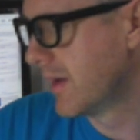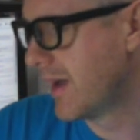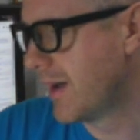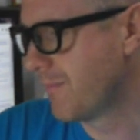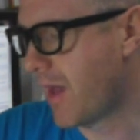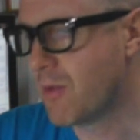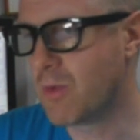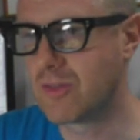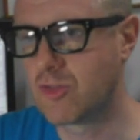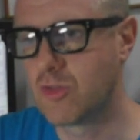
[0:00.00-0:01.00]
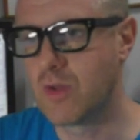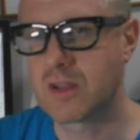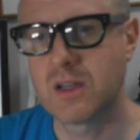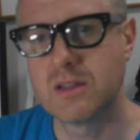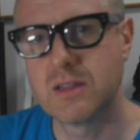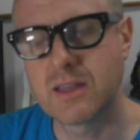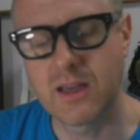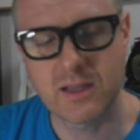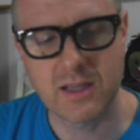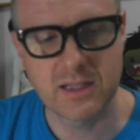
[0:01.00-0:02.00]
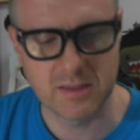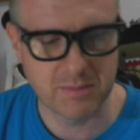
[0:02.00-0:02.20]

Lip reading: I went to Lake Akana